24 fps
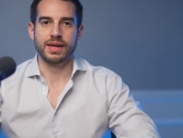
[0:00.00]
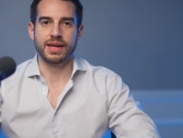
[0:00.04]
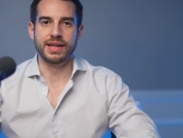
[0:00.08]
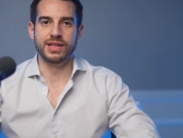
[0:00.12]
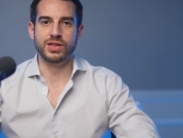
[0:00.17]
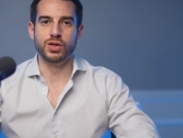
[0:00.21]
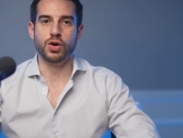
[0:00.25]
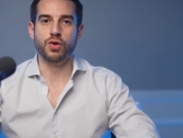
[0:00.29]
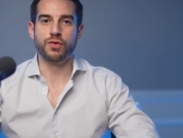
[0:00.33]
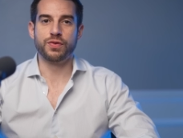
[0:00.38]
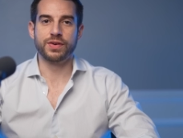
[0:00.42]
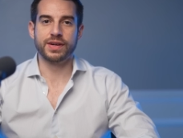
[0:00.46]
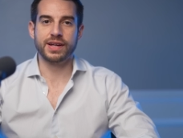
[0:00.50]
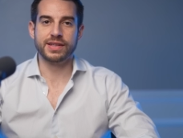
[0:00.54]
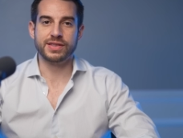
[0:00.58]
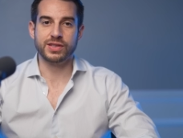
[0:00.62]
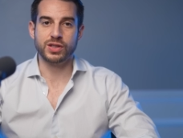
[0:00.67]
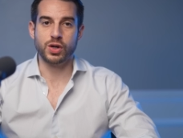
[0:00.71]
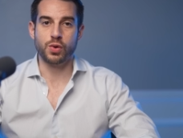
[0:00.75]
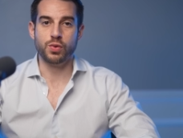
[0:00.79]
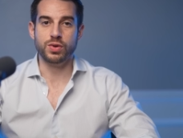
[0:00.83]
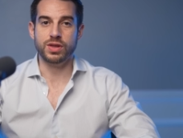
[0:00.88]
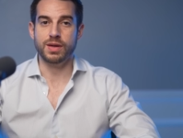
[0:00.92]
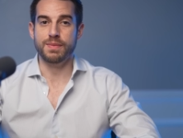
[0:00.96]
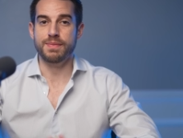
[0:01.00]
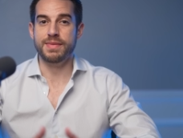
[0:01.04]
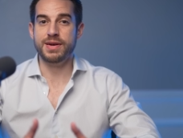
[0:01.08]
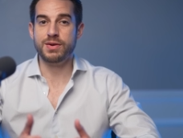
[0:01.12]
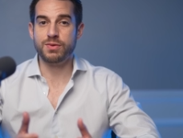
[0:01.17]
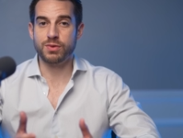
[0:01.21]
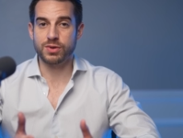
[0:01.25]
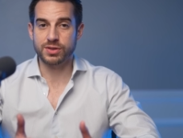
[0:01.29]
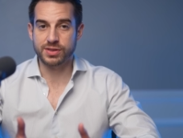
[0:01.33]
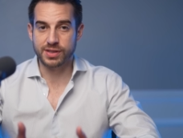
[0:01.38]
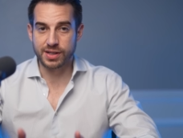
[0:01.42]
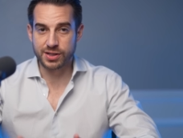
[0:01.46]
And don't forget to go with the
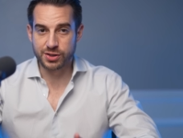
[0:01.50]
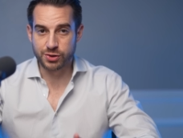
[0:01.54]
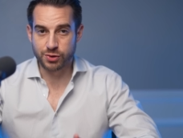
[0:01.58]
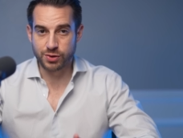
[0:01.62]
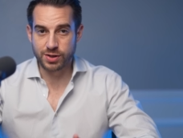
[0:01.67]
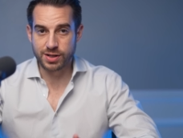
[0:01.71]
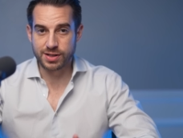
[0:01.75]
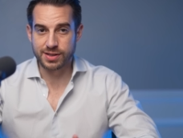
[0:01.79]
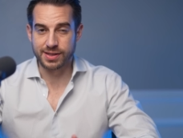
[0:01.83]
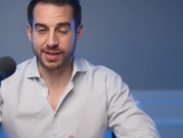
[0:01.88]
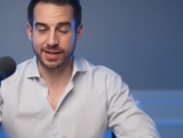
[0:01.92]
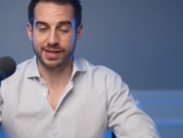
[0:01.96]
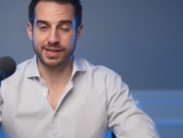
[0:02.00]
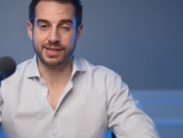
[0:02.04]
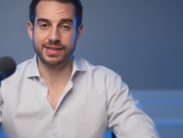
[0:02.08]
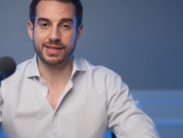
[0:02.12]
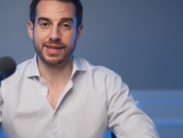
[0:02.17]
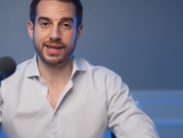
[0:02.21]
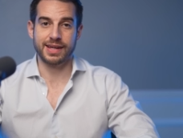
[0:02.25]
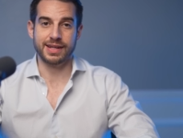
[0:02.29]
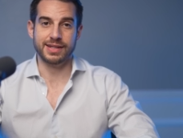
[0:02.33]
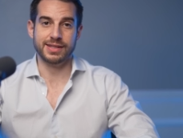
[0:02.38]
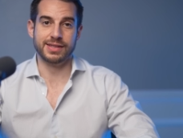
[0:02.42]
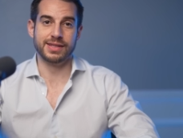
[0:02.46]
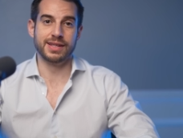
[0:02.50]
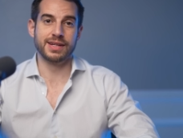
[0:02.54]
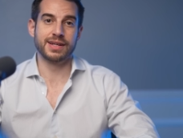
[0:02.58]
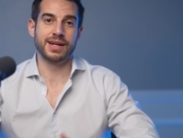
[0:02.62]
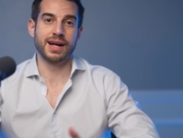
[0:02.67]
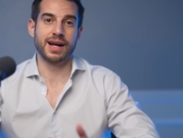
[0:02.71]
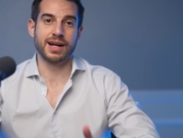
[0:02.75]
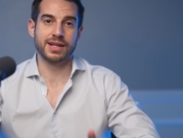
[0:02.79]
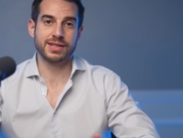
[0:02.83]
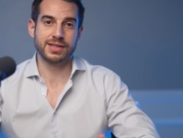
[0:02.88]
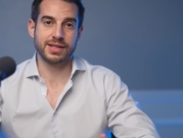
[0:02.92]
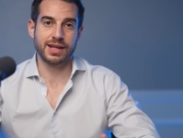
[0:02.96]
mineral sunscreens that contain zinc
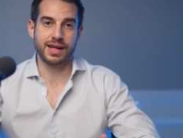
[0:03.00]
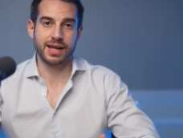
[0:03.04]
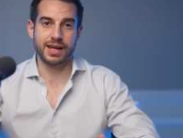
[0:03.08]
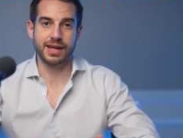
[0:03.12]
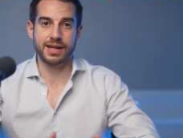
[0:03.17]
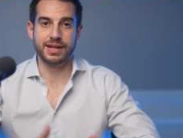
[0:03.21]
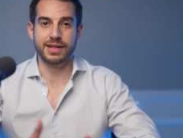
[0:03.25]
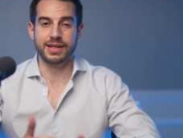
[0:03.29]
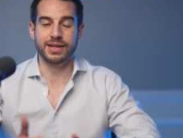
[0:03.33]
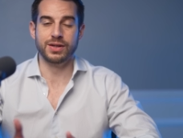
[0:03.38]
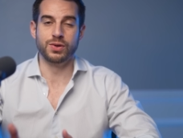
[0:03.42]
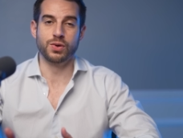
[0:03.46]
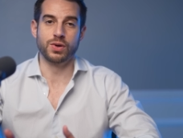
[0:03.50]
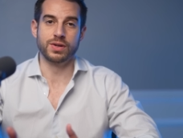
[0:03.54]
oxide and or